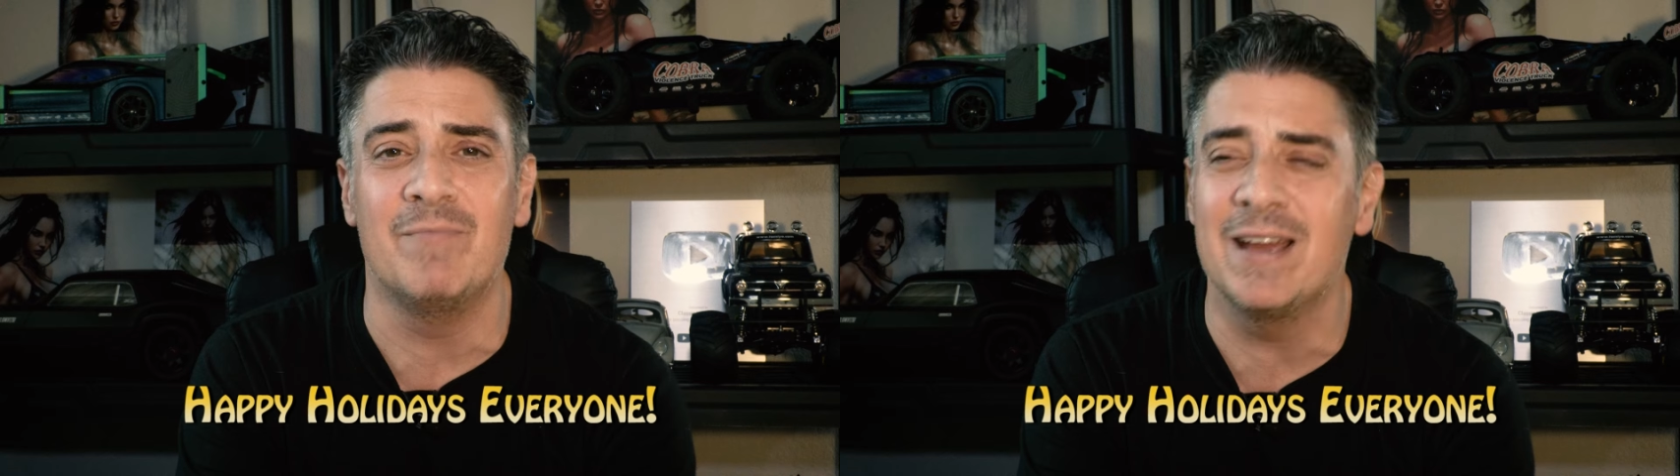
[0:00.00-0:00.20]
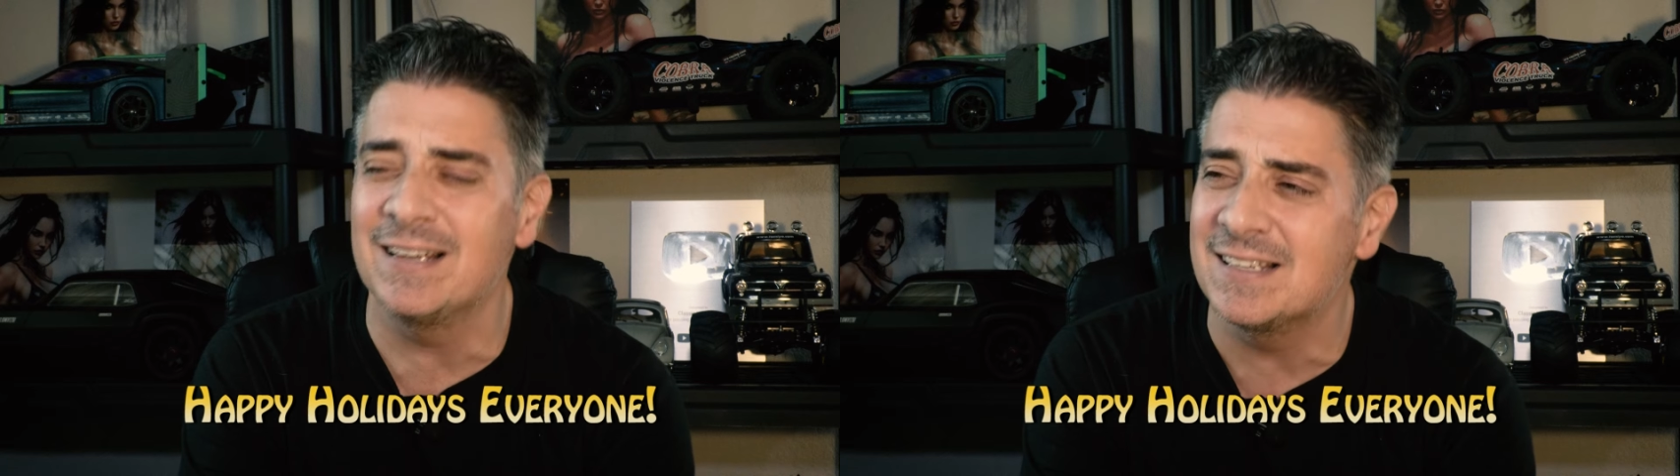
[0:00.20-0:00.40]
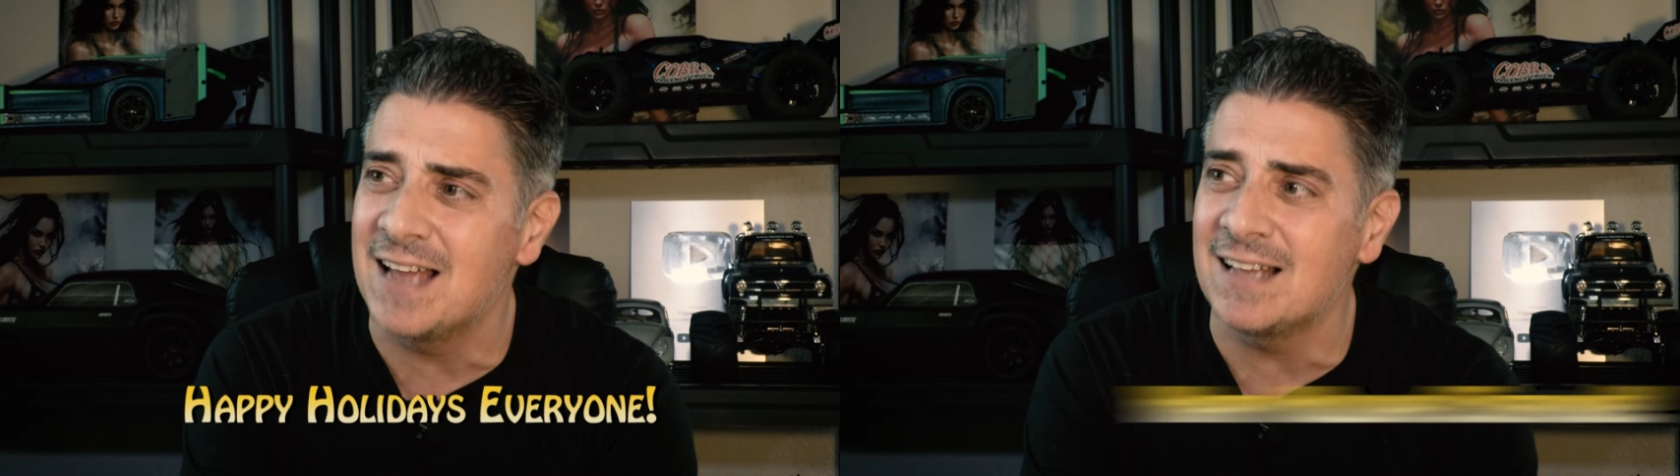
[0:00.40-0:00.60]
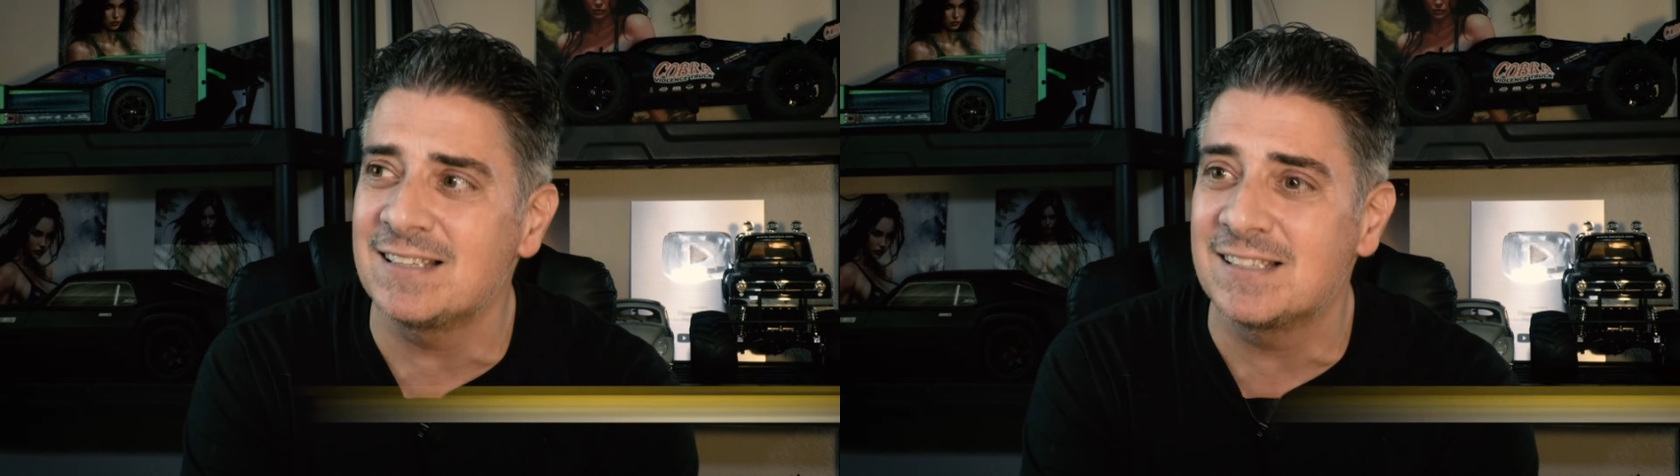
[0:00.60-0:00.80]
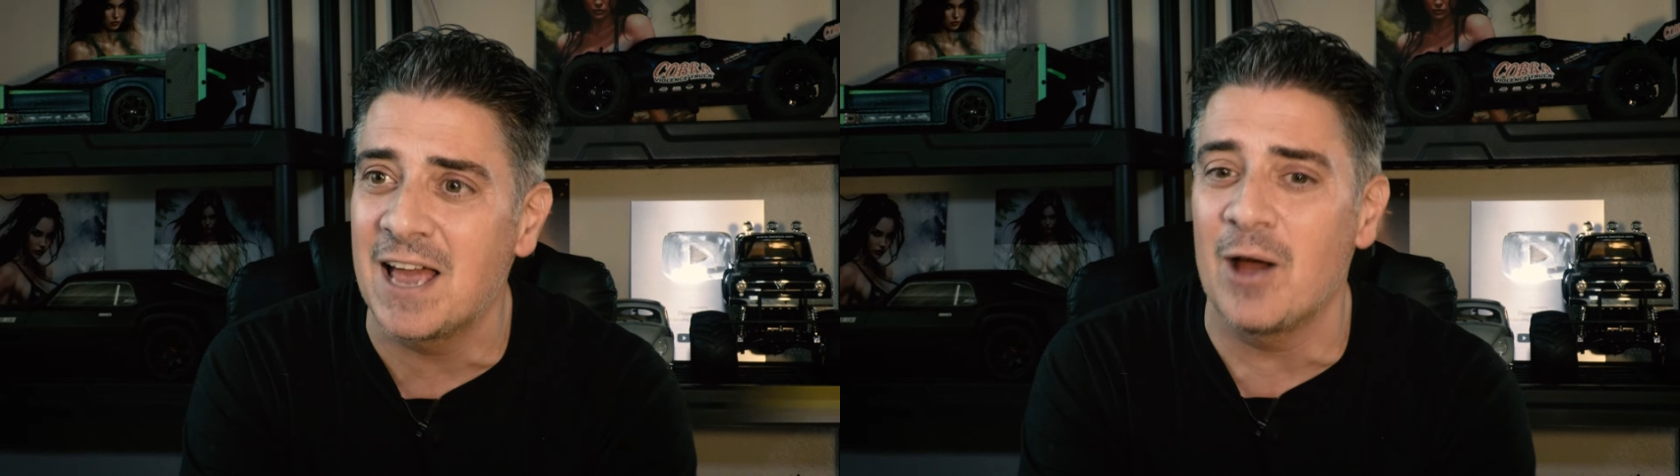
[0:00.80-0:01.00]
Man, does that
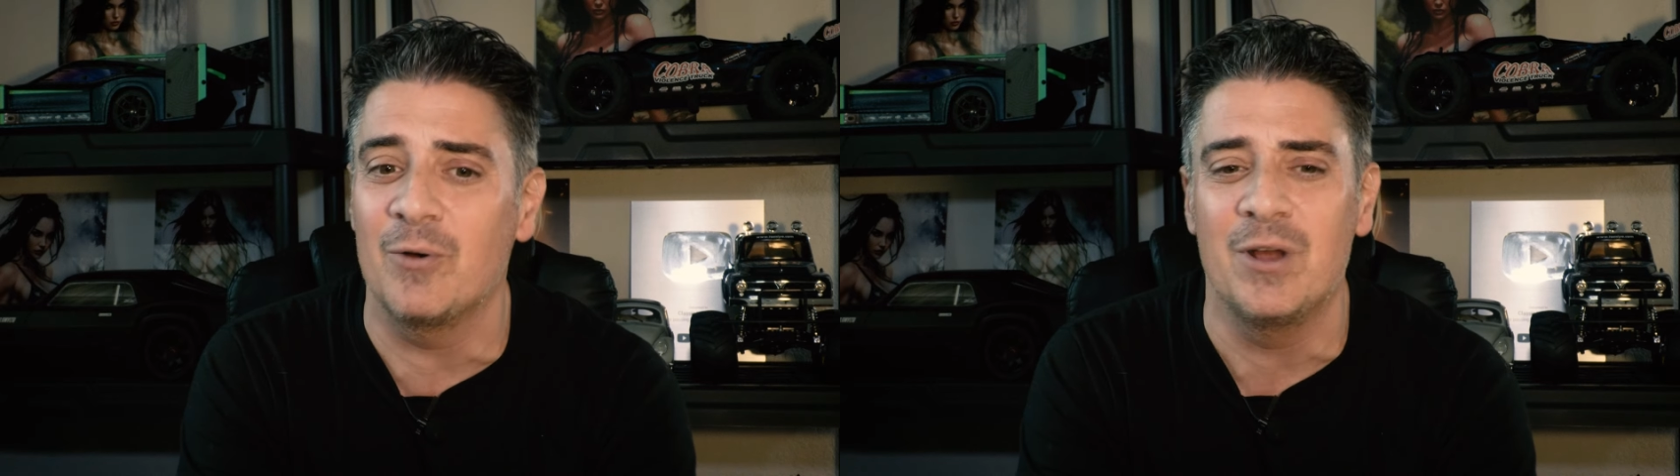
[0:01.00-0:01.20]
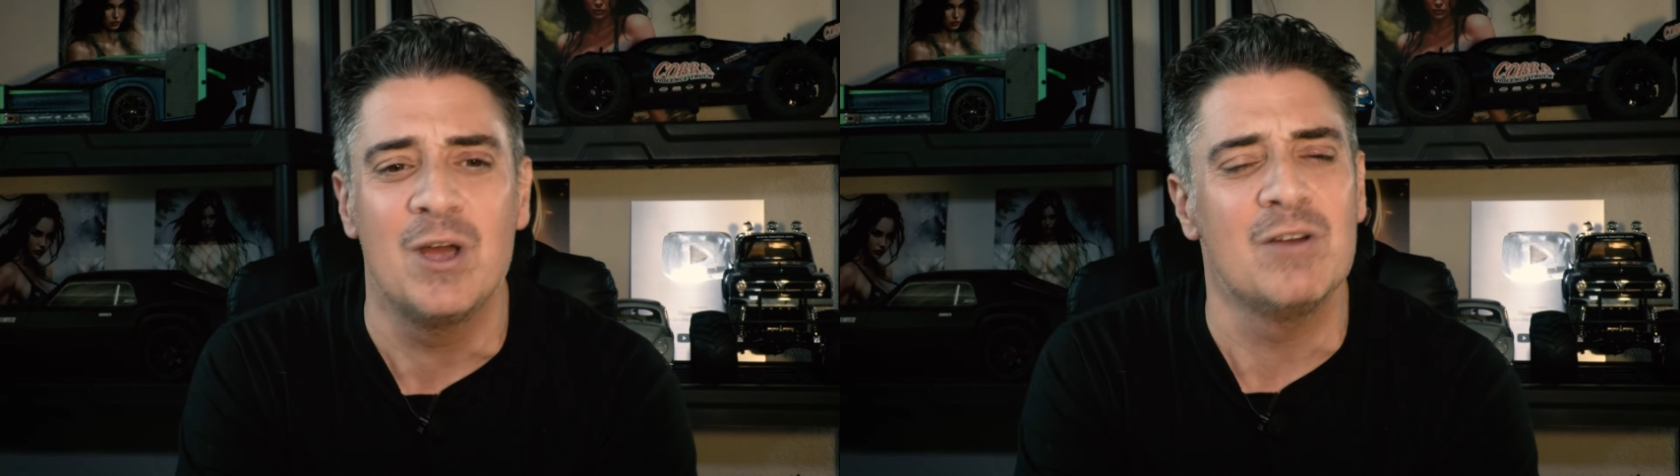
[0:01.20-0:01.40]
sound